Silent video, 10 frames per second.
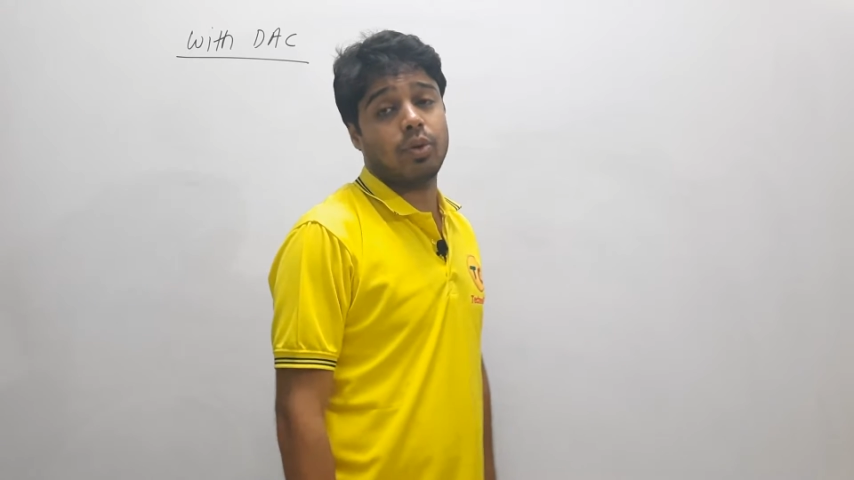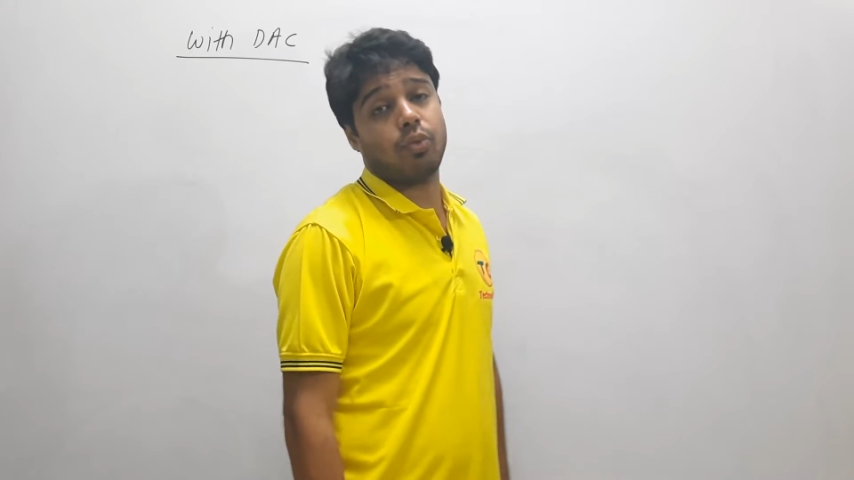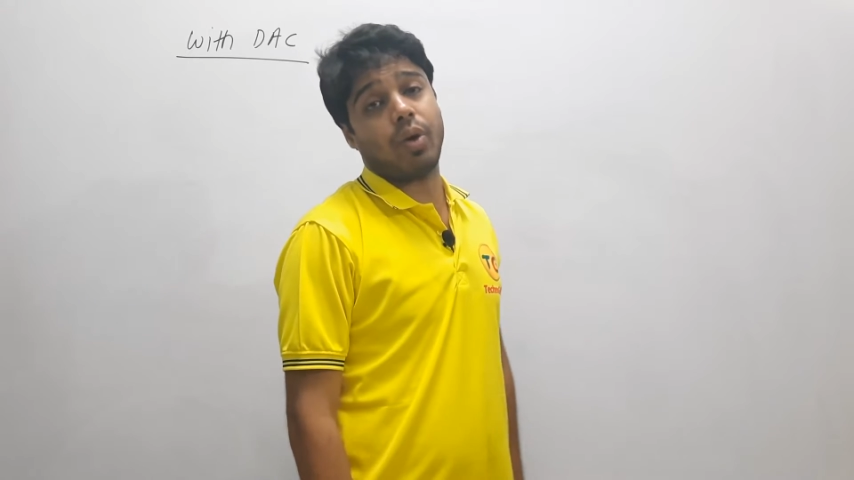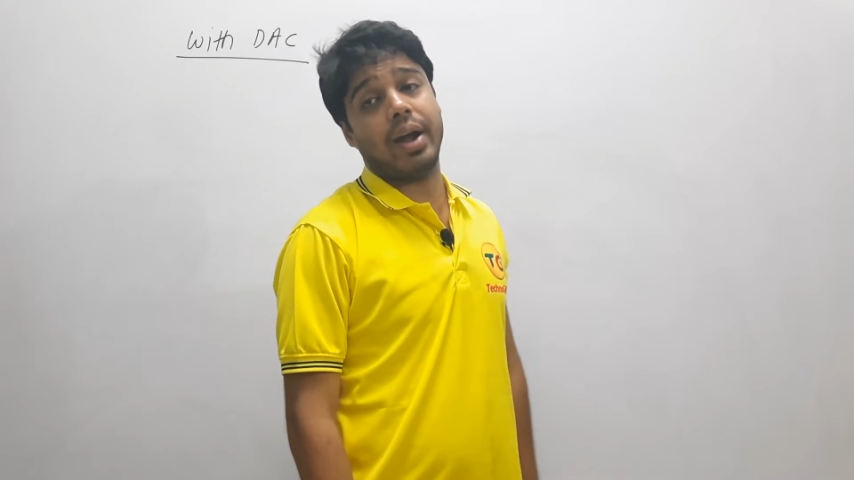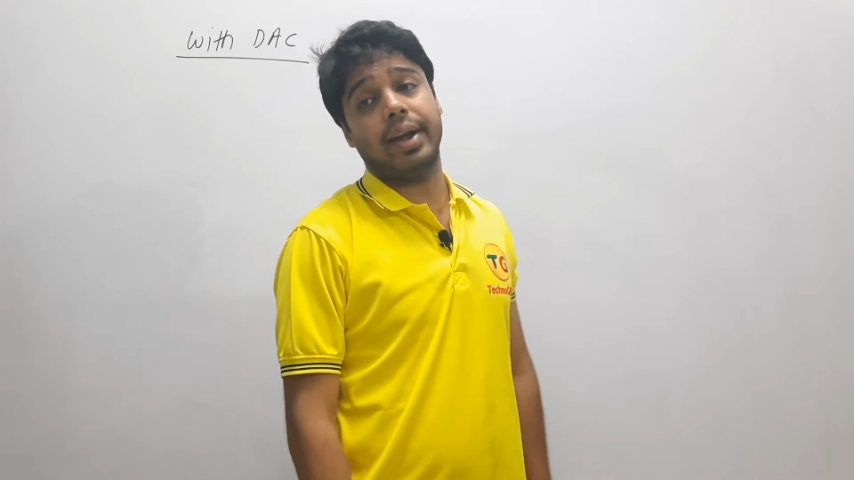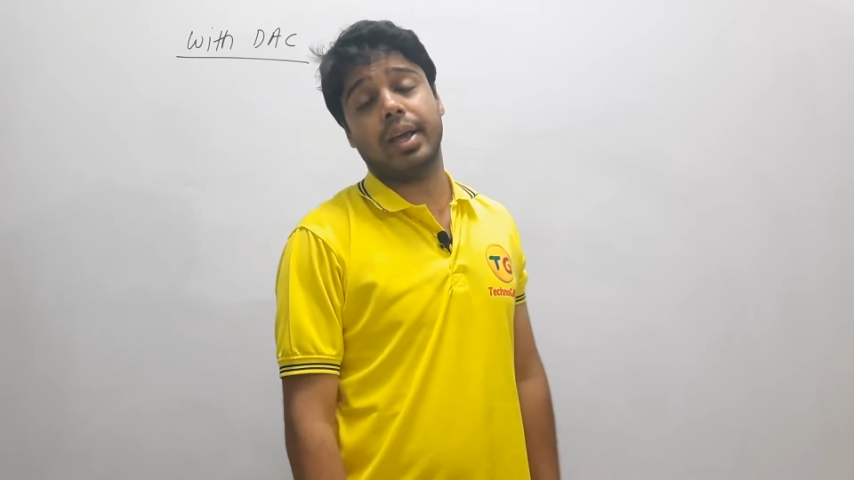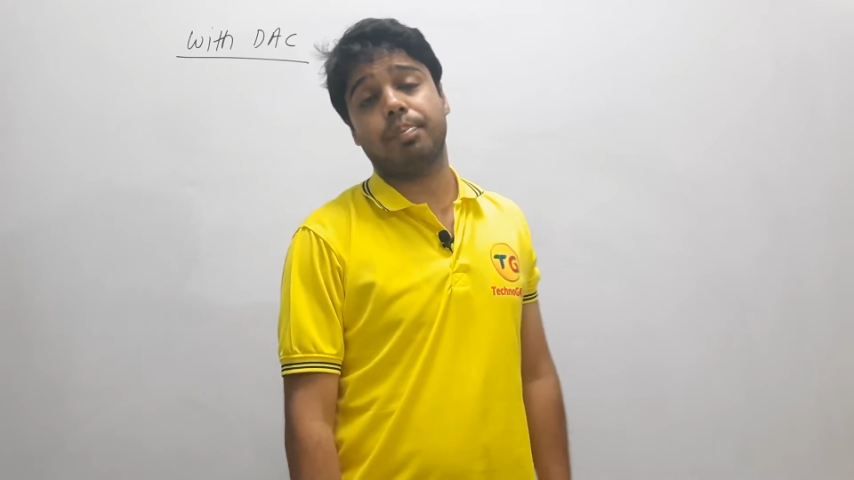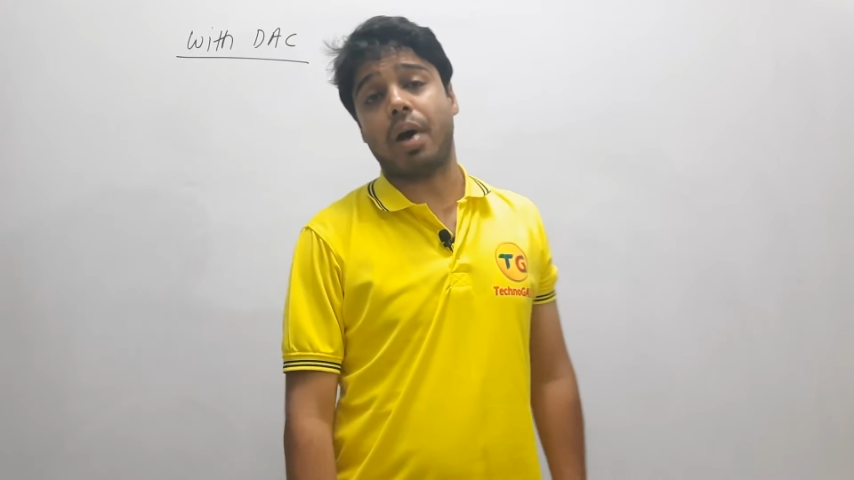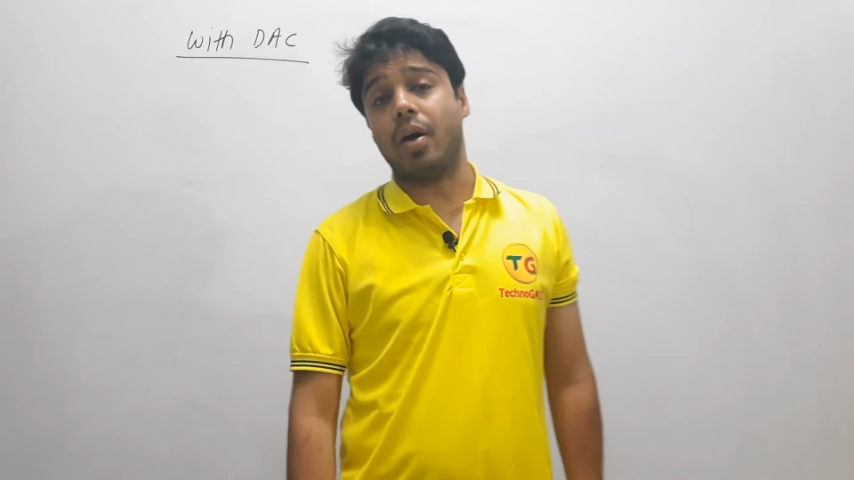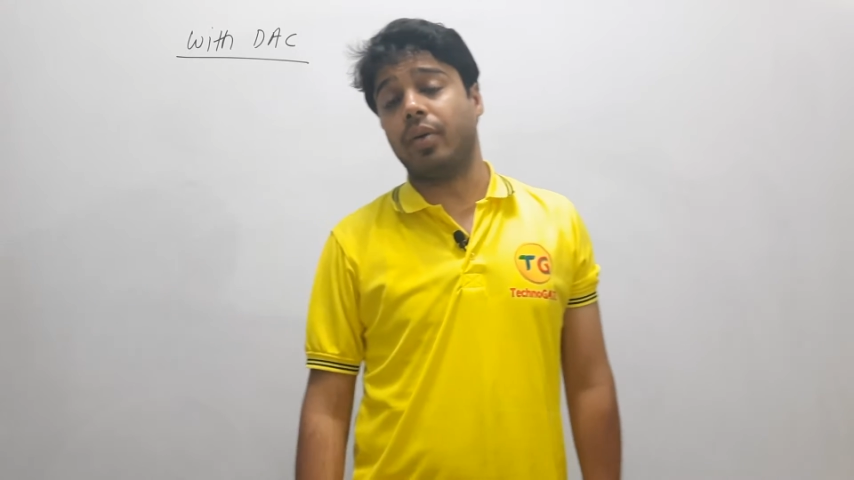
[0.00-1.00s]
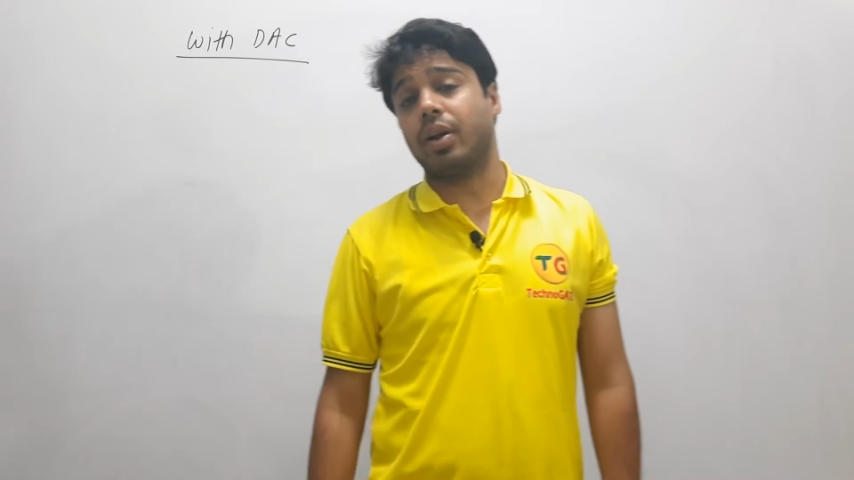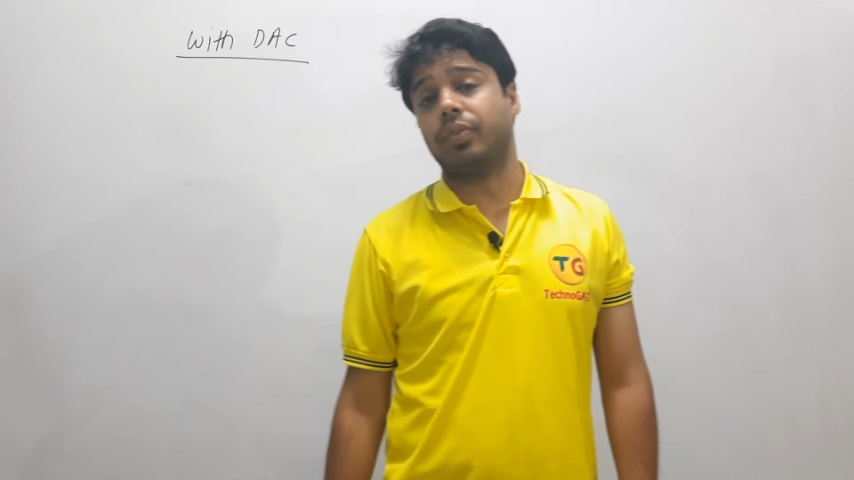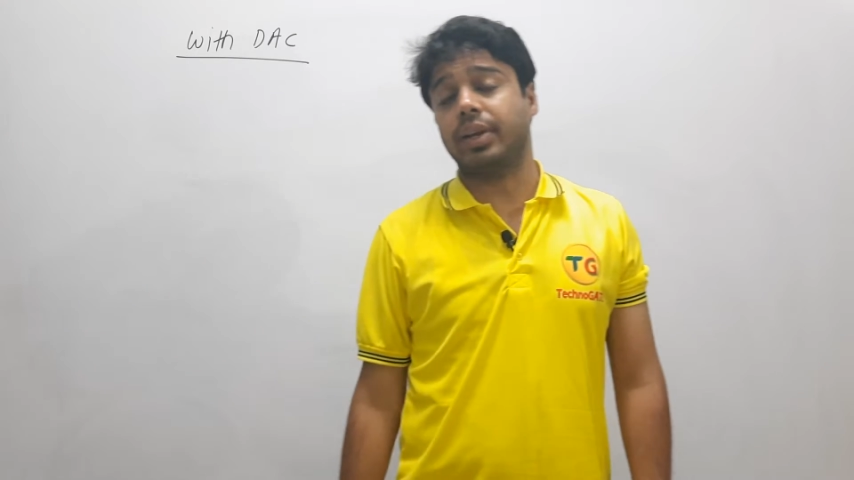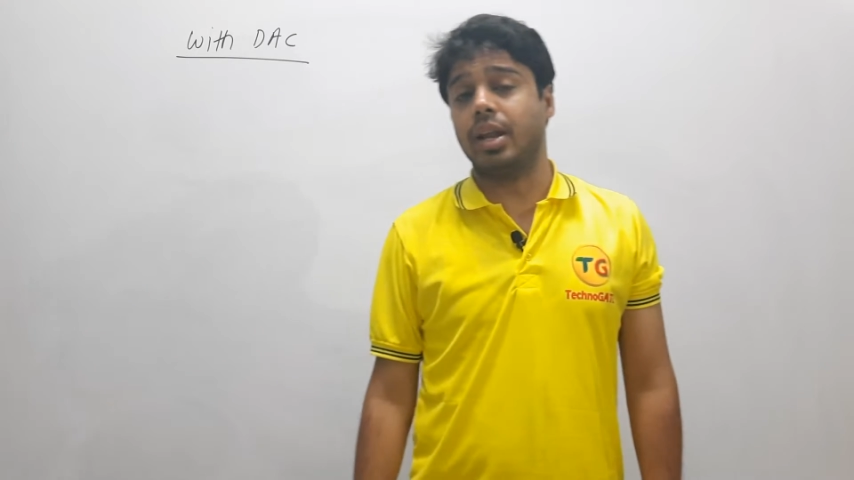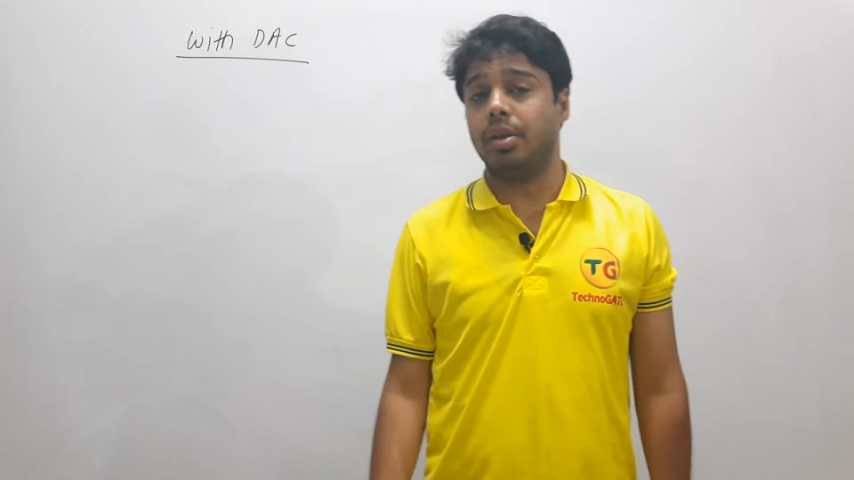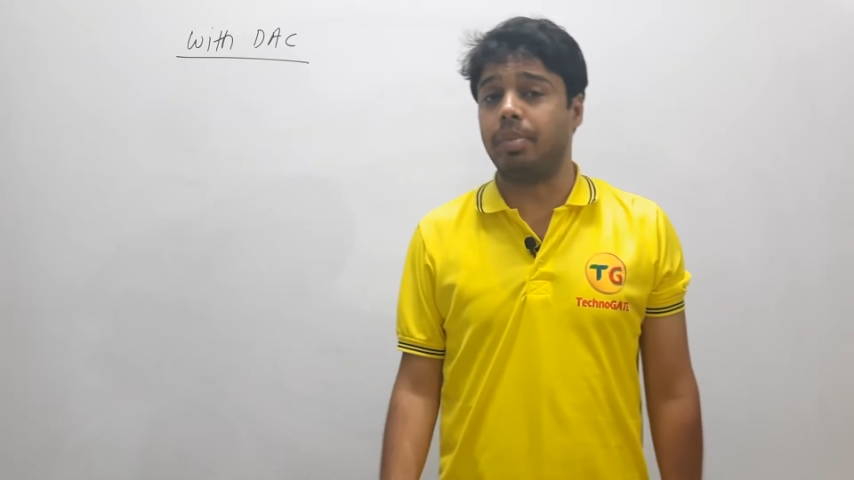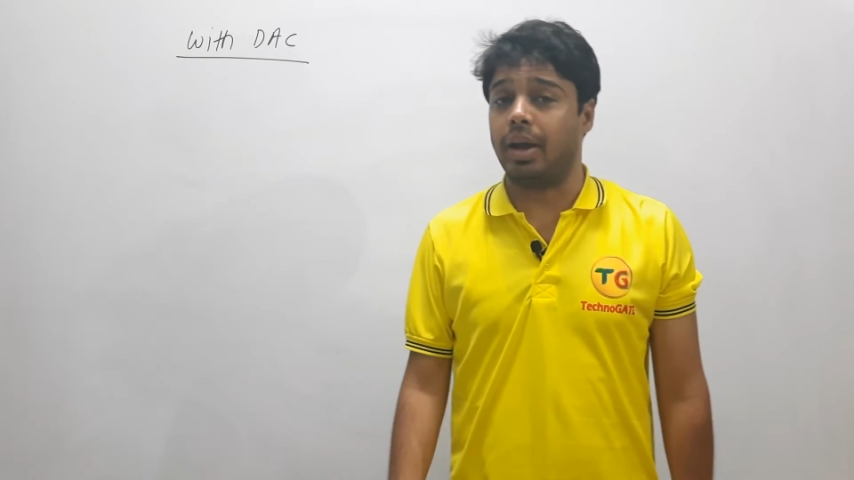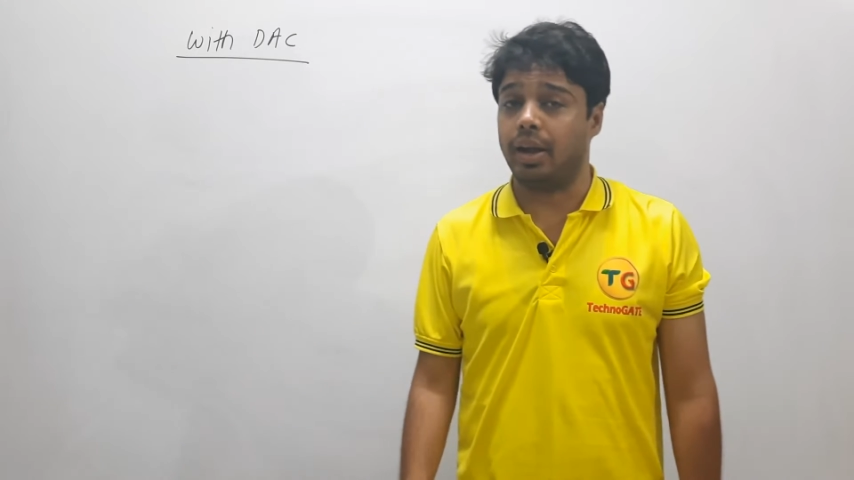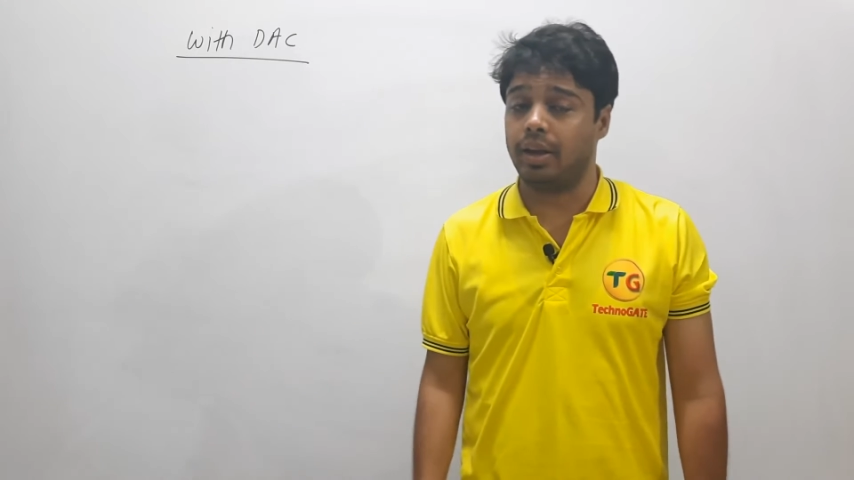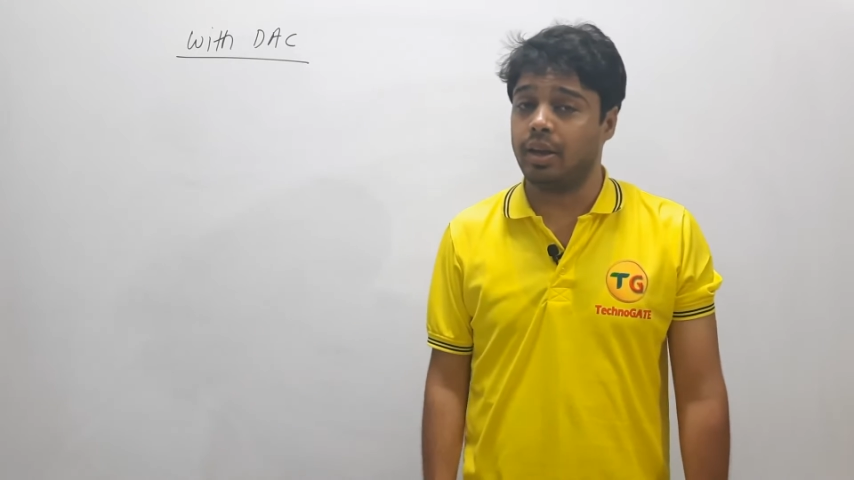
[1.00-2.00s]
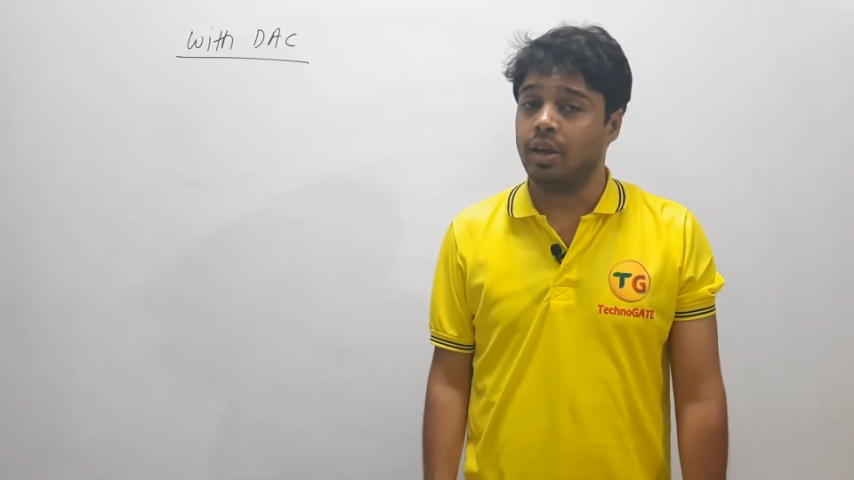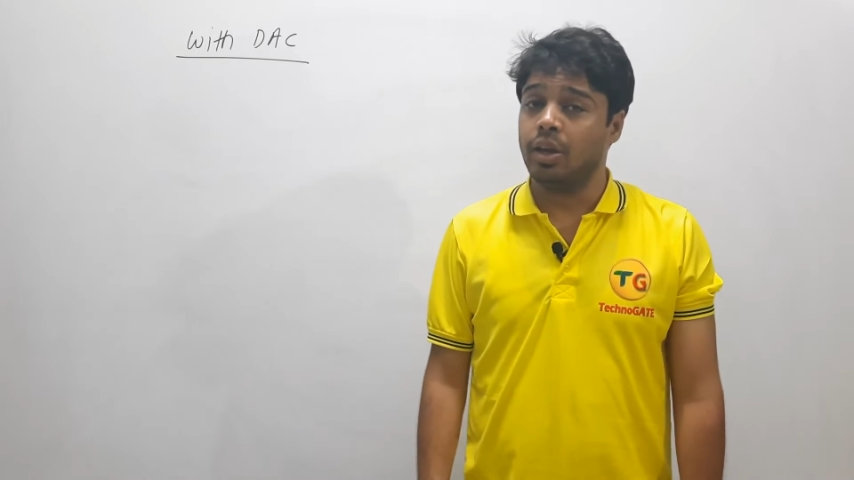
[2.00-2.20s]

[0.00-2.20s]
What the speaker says: for finding power of an element